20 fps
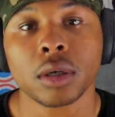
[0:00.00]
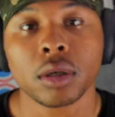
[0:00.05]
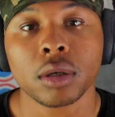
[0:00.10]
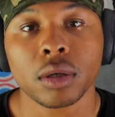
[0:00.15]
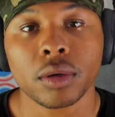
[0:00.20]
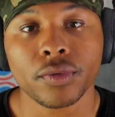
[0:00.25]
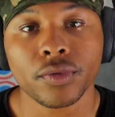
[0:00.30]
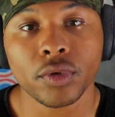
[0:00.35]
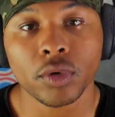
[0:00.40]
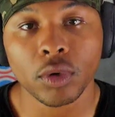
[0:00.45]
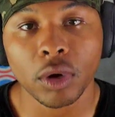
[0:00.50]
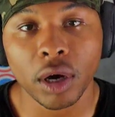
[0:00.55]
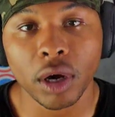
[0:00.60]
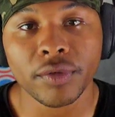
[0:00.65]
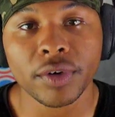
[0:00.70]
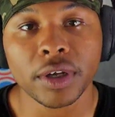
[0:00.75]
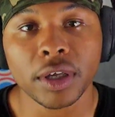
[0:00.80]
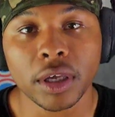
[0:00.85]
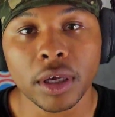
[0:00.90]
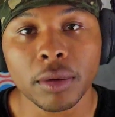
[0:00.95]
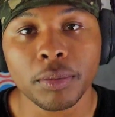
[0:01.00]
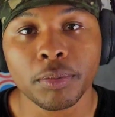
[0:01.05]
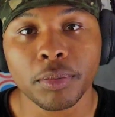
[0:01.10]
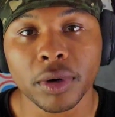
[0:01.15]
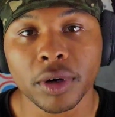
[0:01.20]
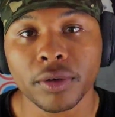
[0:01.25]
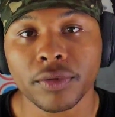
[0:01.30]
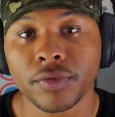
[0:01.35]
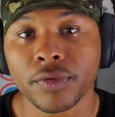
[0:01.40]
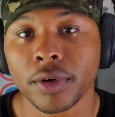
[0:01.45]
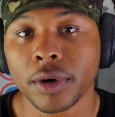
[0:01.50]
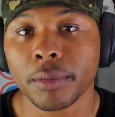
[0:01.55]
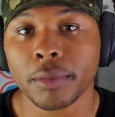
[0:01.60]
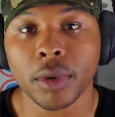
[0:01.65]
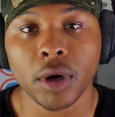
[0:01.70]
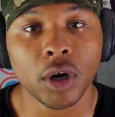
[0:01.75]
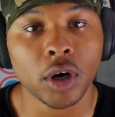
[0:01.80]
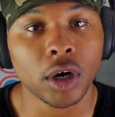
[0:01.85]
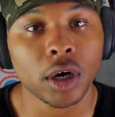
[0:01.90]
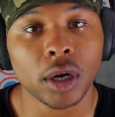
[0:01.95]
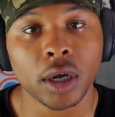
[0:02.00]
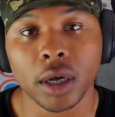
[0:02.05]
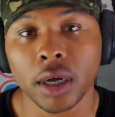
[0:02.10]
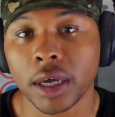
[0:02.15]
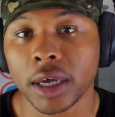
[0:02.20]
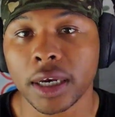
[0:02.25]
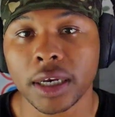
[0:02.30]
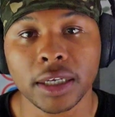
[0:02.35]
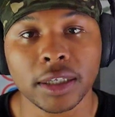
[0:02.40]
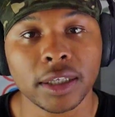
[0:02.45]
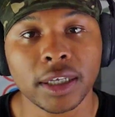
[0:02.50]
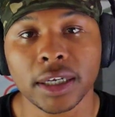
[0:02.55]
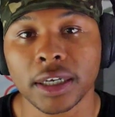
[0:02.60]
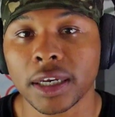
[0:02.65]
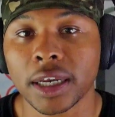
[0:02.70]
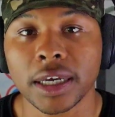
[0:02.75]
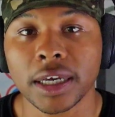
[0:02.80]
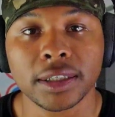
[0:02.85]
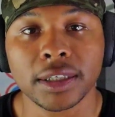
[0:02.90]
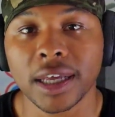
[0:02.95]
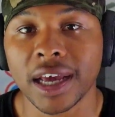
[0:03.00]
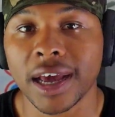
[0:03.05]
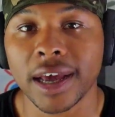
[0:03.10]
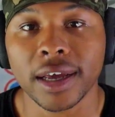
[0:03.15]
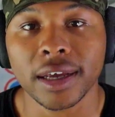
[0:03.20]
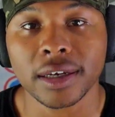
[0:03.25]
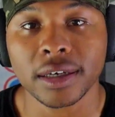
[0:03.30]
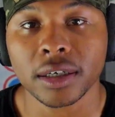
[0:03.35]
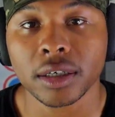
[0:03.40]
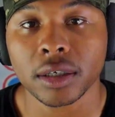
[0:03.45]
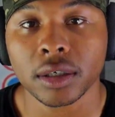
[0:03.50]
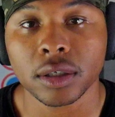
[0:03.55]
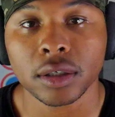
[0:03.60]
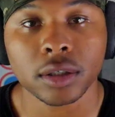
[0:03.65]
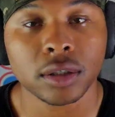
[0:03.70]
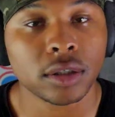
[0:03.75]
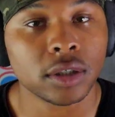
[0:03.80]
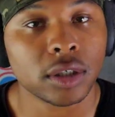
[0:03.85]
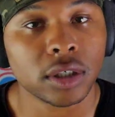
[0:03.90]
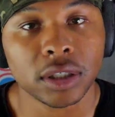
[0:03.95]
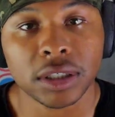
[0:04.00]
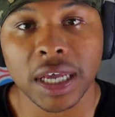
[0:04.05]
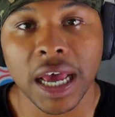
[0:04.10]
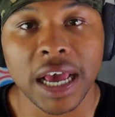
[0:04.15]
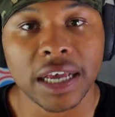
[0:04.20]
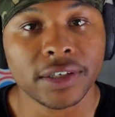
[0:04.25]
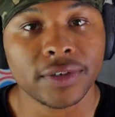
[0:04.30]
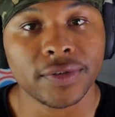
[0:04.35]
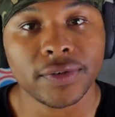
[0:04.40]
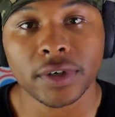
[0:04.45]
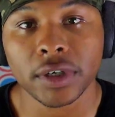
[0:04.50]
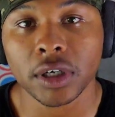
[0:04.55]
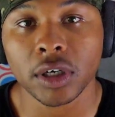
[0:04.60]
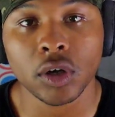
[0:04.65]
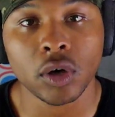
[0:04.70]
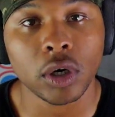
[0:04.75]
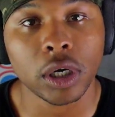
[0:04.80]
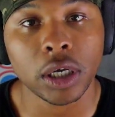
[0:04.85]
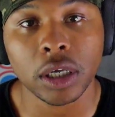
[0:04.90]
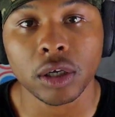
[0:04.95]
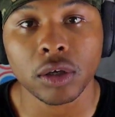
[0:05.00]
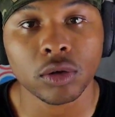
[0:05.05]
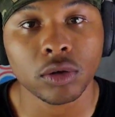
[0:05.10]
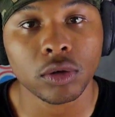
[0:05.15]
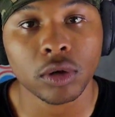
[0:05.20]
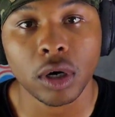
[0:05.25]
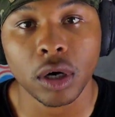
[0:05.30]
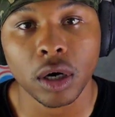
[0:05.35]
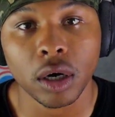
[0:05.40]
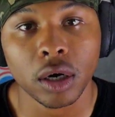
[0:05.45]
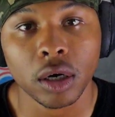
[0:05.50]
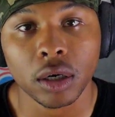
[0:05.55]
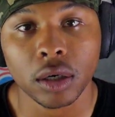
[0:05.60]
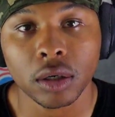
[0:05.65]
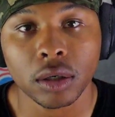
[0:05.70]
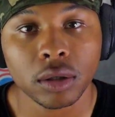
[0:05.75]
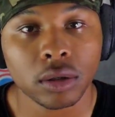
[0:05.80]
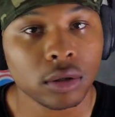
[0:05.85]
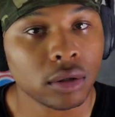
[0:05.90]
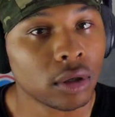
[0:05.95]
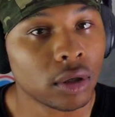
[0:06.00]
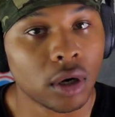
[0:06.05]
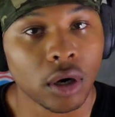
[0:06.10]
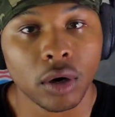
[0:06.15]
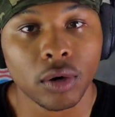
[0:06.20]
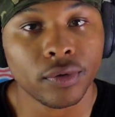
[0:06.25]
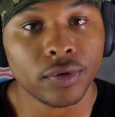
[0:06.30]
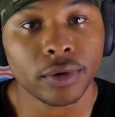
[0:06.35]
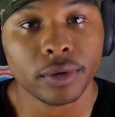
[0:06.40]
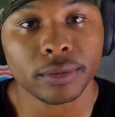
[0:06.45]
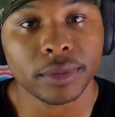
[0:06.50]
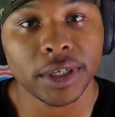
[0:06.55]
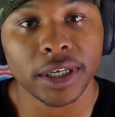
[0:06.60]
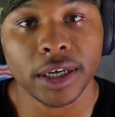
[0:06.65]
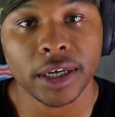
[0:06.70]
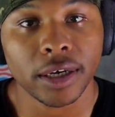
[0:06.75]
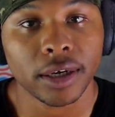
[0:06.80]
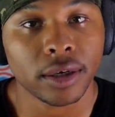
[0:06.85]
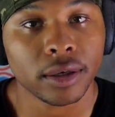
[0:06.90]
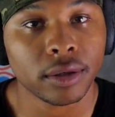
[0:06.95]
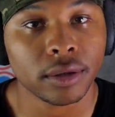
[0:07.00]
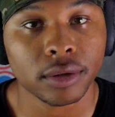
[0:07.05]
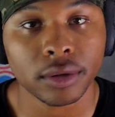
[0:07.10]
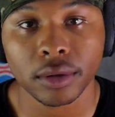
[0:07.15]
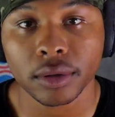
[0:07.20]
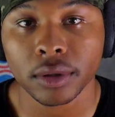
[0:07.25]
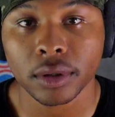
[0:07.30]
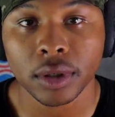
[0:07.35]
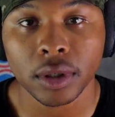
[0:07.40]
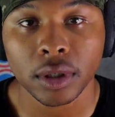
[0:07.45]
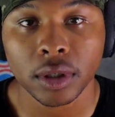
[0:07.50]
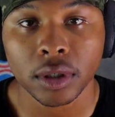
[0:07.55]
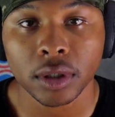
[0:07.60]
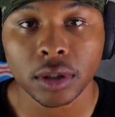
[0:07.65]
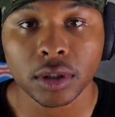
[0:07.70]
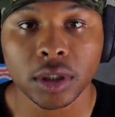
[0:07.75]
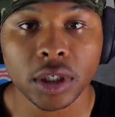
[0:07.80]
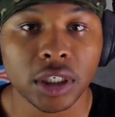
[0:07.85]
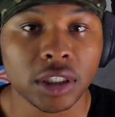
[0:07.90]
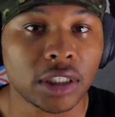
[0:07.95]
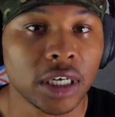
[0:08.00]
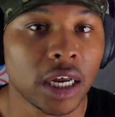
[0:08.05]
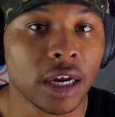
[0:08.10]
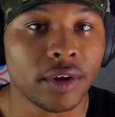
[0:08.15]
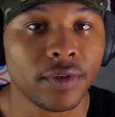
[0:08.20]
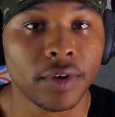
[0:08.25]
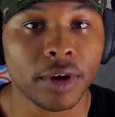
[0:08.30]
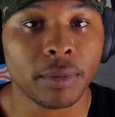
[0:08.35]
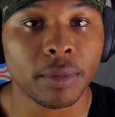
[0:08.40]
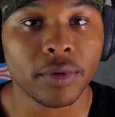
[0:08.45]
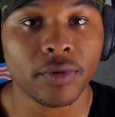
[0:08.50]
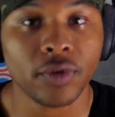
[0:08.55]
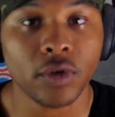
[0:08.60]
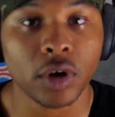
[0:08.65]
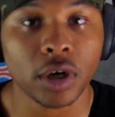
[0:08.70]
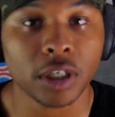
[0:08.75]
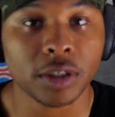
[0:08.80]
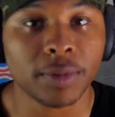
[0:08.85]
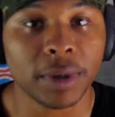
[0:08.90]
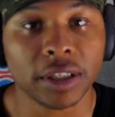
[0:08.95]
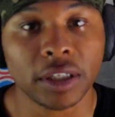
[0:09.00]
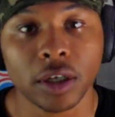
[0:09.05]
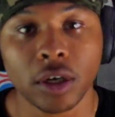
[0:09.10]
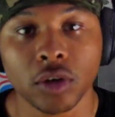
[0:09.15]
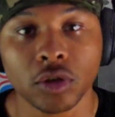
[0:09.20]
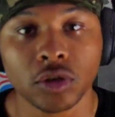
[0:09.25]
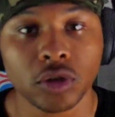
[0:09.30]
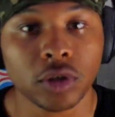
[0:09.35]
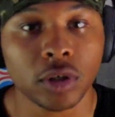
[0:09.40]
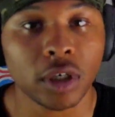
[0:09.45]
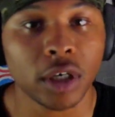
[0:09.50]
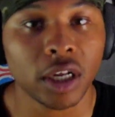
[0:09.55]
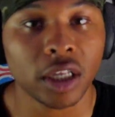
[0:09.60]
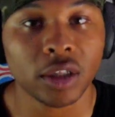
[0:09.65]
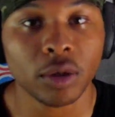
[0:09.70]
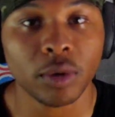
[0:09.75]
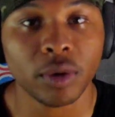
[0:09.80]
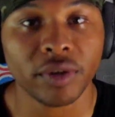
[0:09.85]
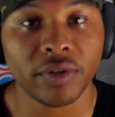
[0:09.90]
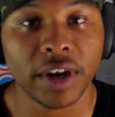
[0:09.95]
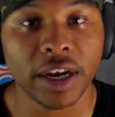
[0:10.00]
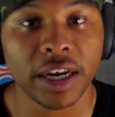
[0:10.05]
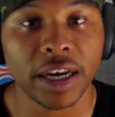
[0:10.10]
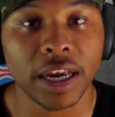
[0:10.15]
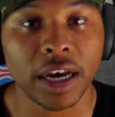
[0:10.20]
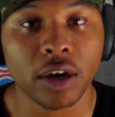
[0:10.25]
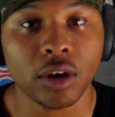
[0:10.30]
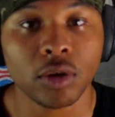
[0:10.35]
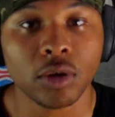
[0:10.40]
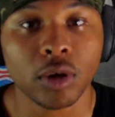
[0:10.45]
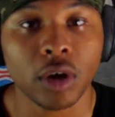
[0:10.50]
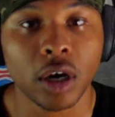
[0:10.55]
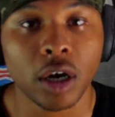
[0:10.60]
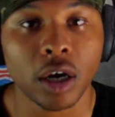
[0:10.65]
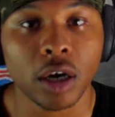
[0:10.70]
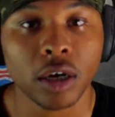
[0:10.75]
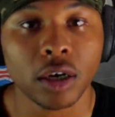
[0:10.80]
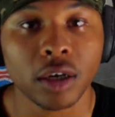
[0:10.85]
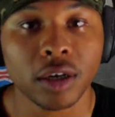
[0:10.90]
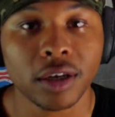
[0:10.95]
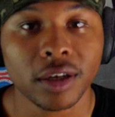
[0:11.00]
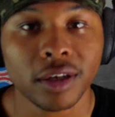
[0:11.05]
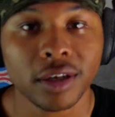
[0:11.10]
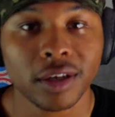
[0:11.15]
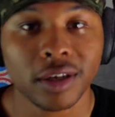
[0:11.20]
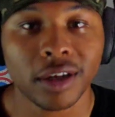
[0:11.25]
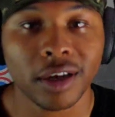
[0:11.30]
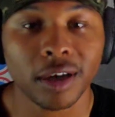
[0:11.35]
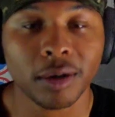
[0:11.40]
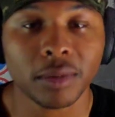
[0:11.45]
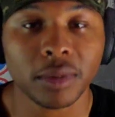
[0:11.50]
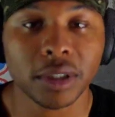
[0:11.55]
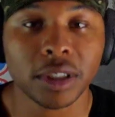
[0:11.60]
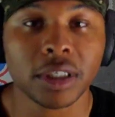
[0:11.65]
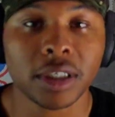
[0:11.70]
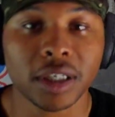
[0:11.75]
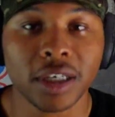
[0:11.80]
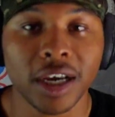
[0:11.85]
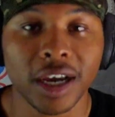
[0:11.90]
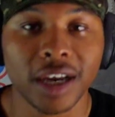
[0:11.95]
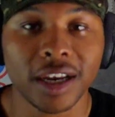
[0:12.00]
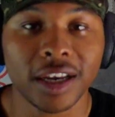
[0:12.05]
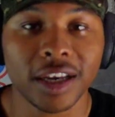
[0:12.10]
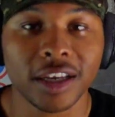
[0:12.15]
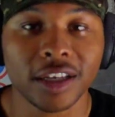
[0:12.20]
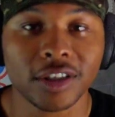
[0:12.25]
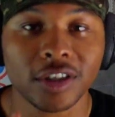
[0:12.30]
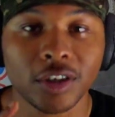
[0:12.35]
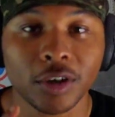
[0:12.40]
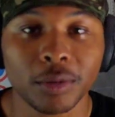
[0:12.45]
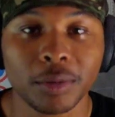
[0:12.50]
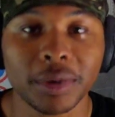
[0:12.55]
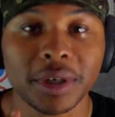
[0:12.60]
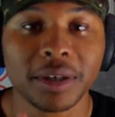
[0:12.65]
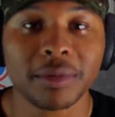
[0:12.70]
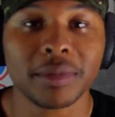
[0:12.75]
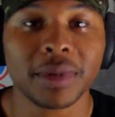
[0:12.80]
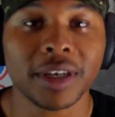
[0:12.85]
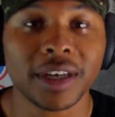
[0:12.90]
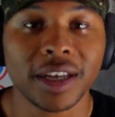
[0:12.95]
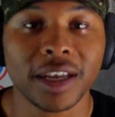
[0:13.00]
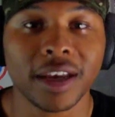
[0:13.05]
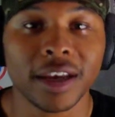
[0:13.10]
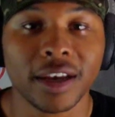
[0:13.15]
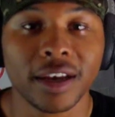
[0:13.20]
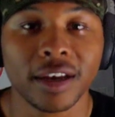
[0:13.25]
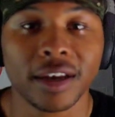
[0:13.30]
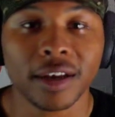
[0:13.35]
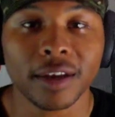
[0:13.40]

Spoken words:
if you ever get booked for murder, anything like that, just ask for a lawyer, you are. Go from there. Just out of it before this, about to go shoot another one right now, you are. I'm gonna see y'all there, so beat me there.